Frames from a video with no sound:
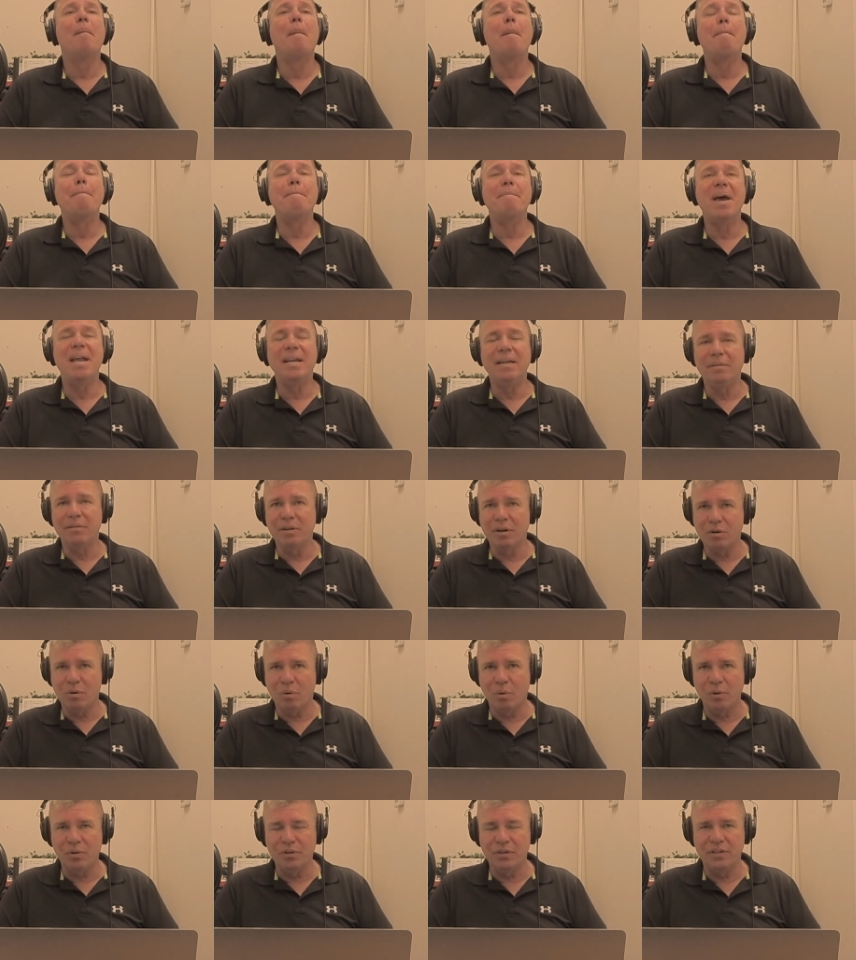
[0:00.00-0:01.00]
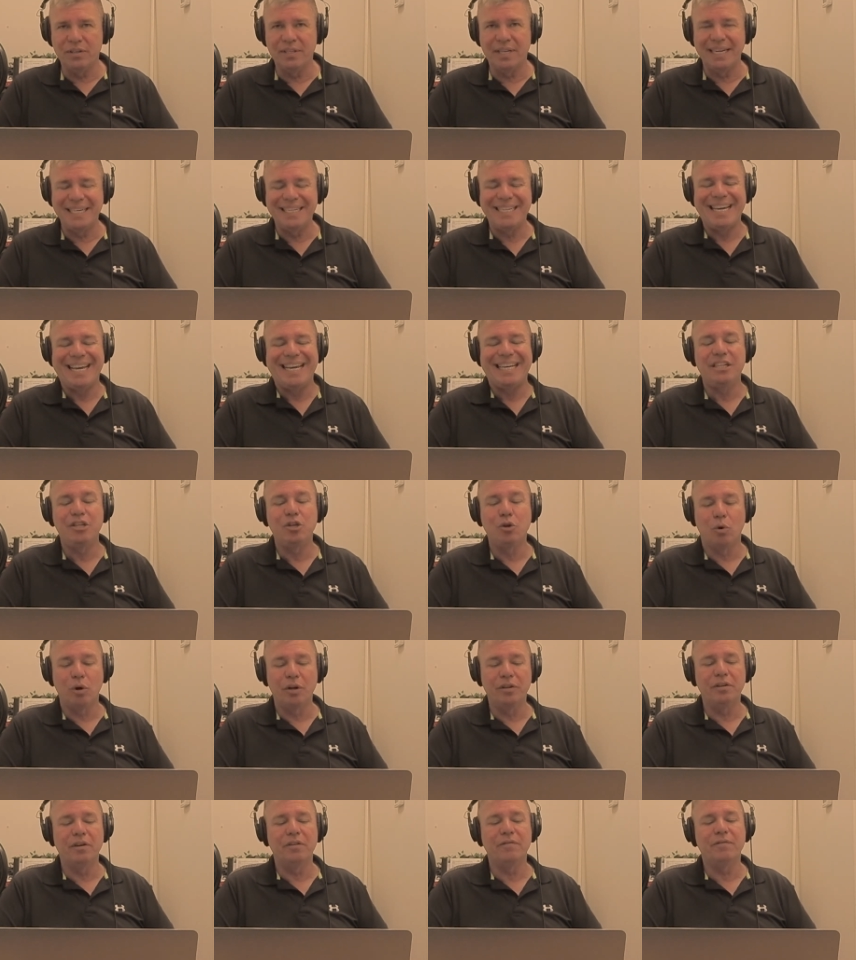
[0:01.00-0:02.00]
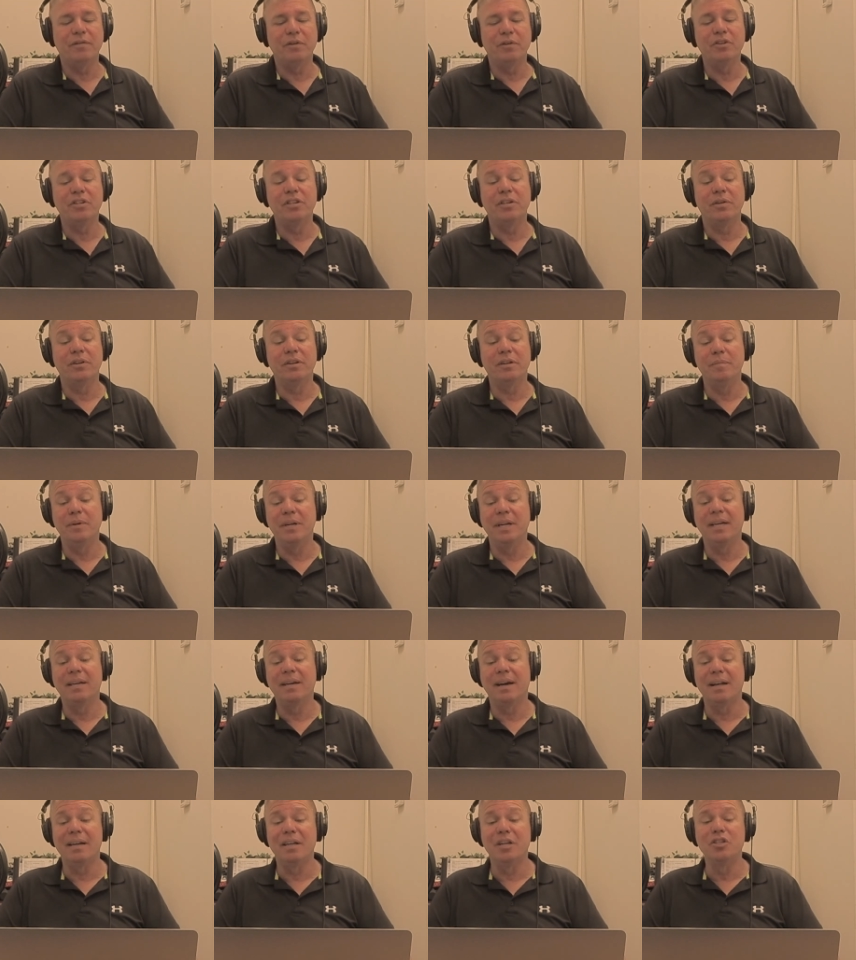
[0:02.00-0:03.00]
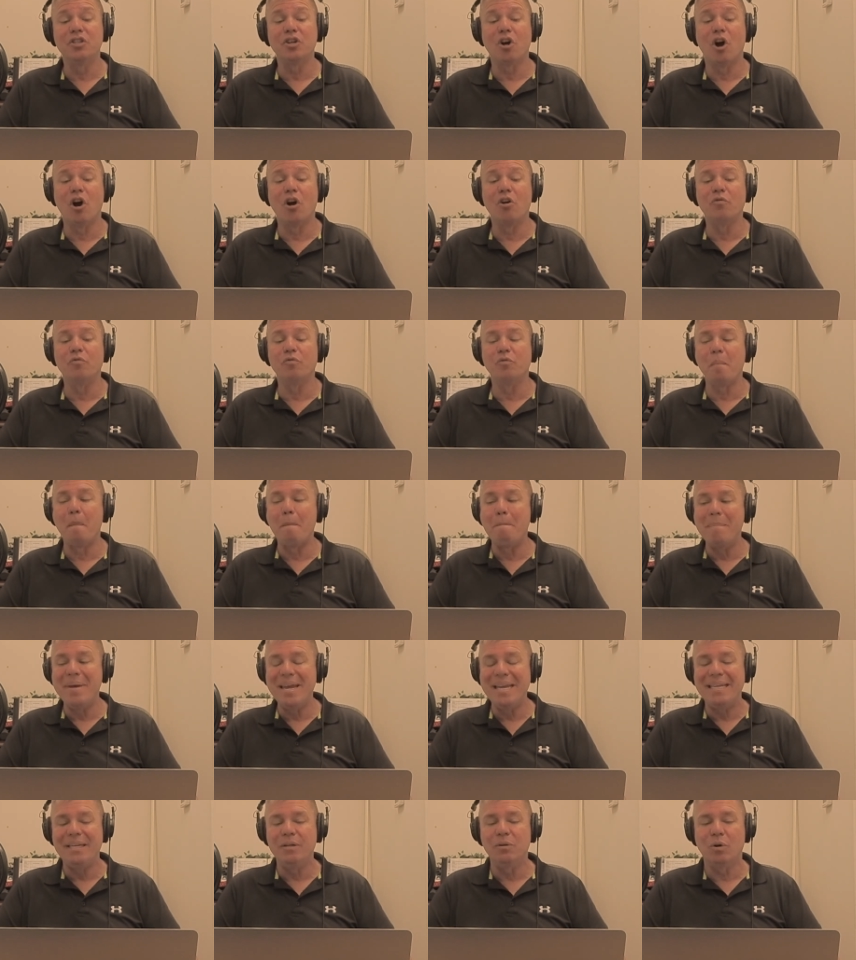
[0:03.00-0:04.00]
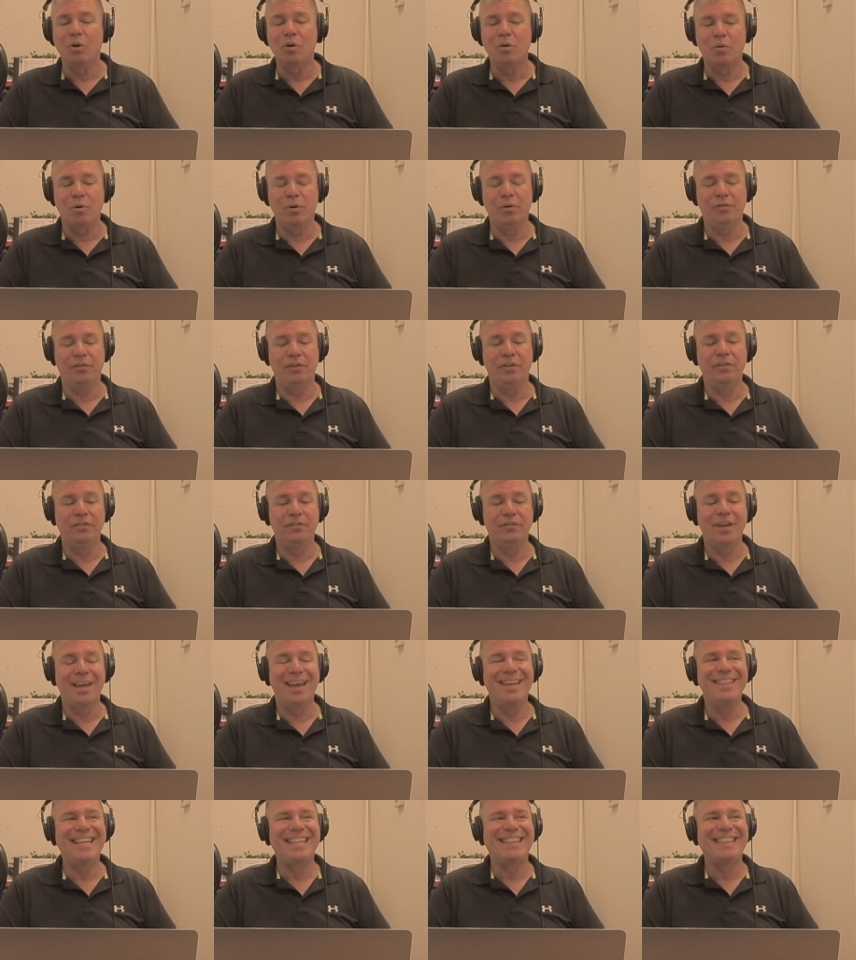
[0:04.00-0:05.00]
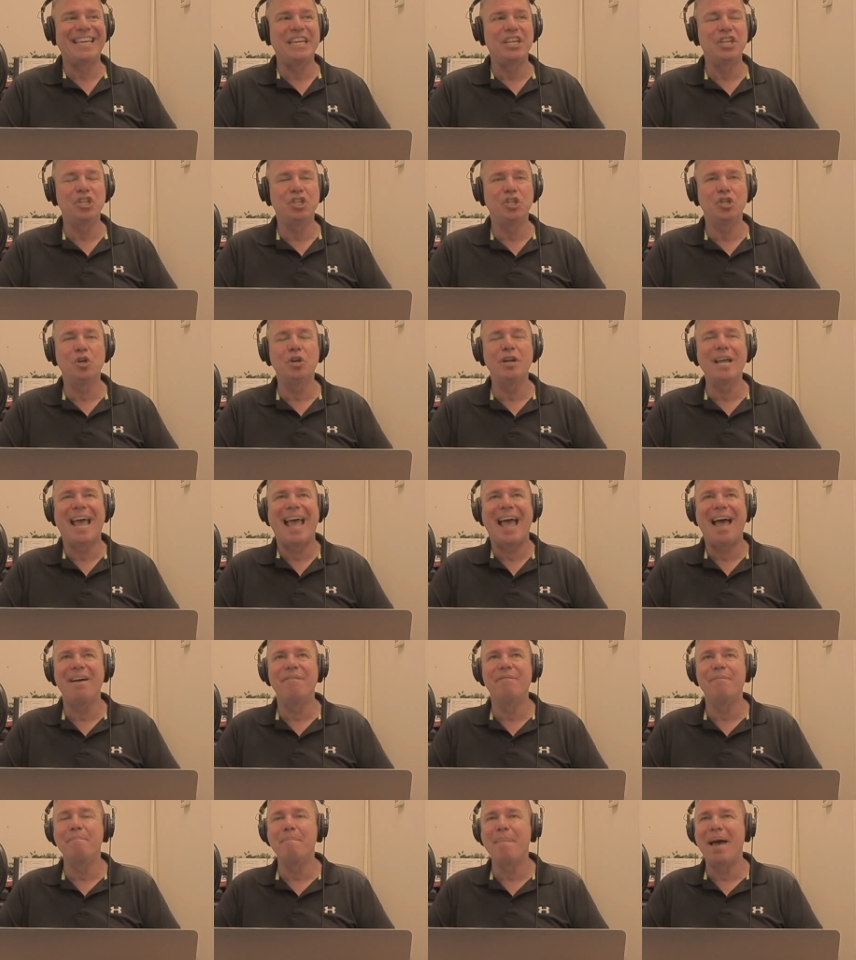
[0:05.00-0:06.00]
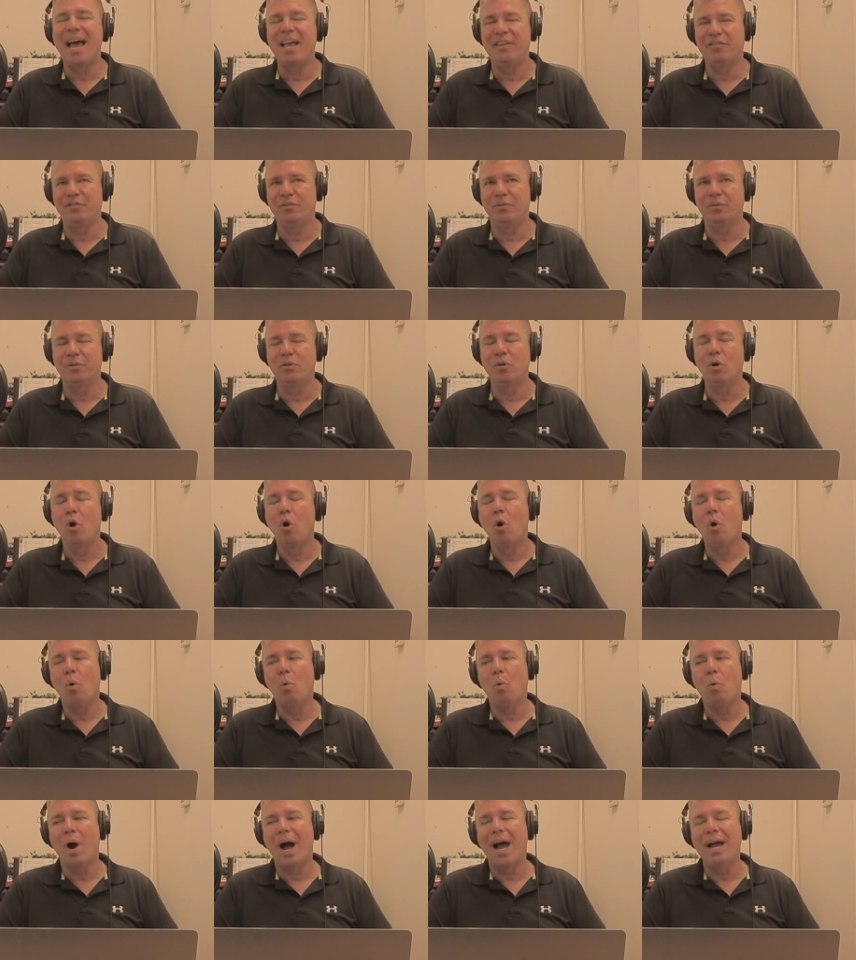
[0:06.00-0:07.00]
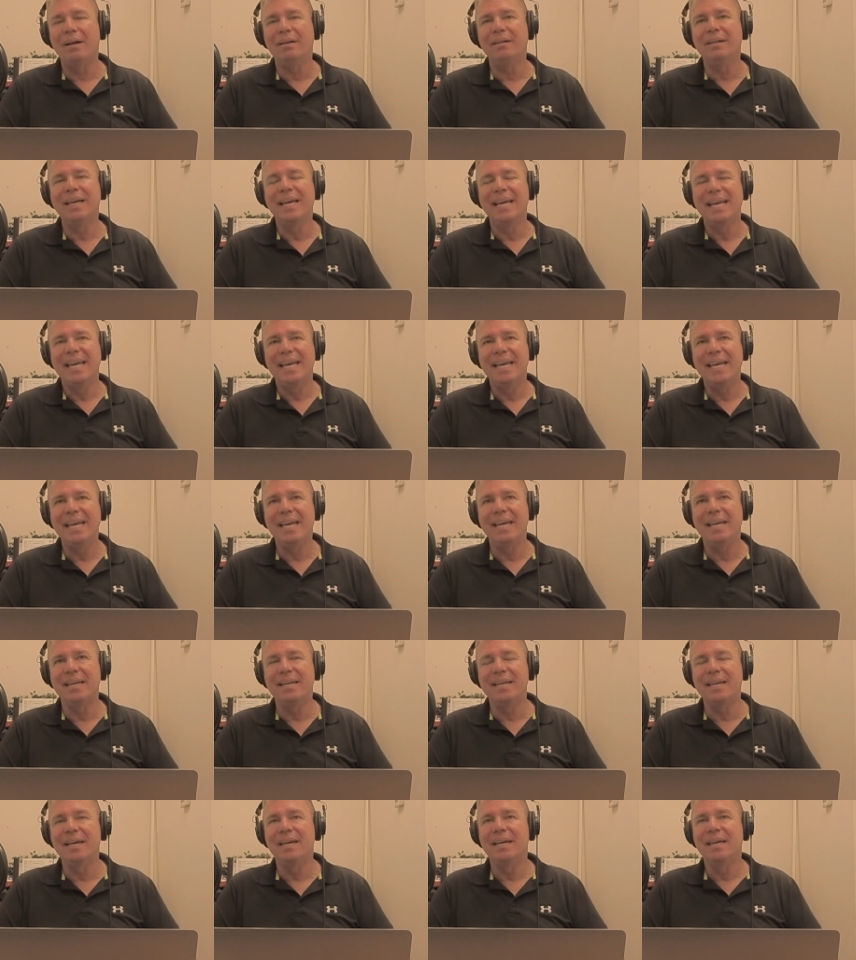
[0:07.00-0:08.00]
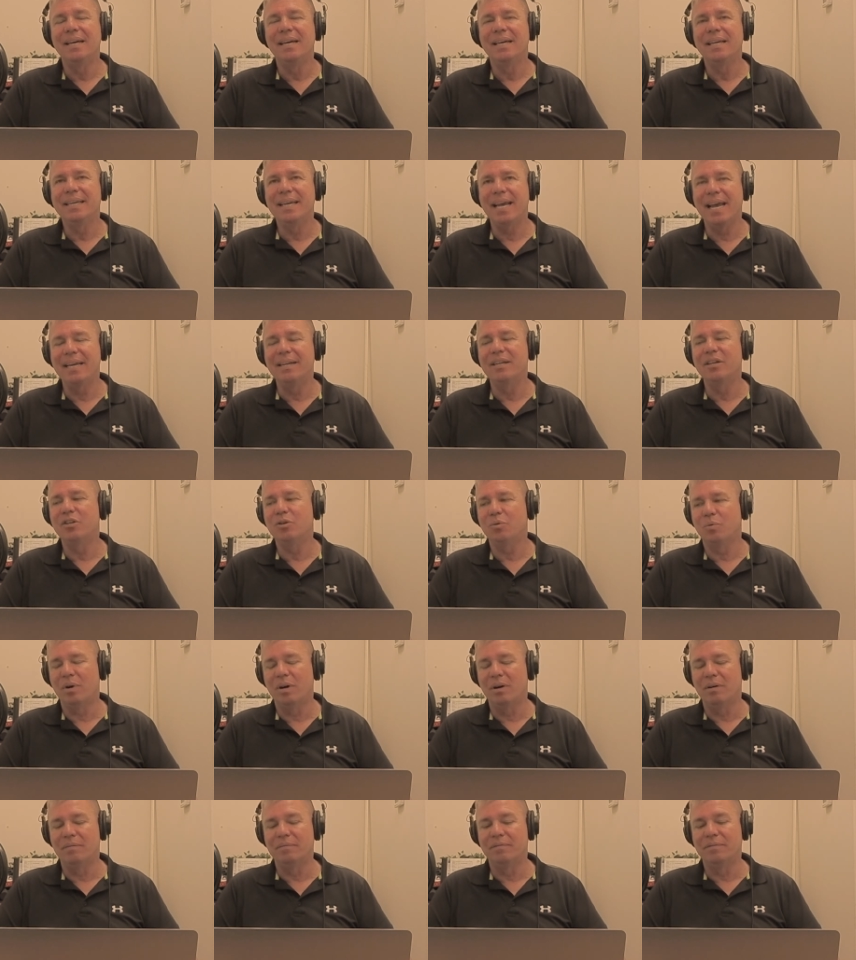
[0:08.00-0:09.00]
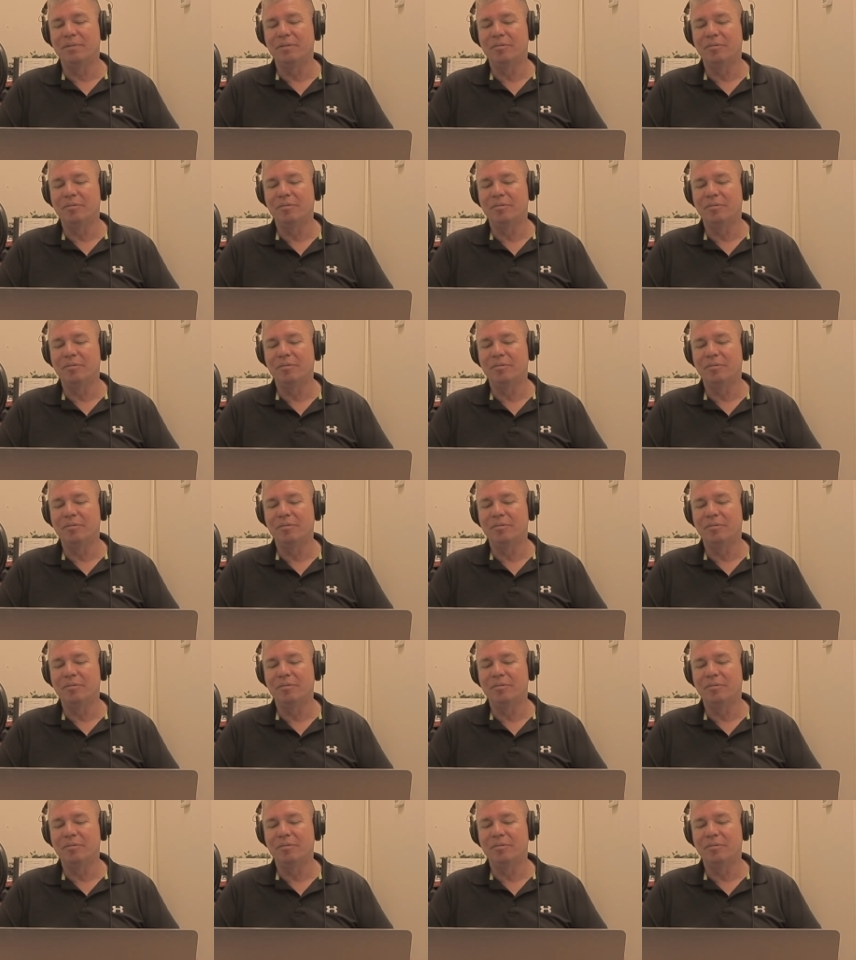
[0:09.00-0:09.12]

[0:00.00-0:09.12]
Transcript: many of the courses they take during their first year of community college are remedial courses that they should have mastered while in K-12.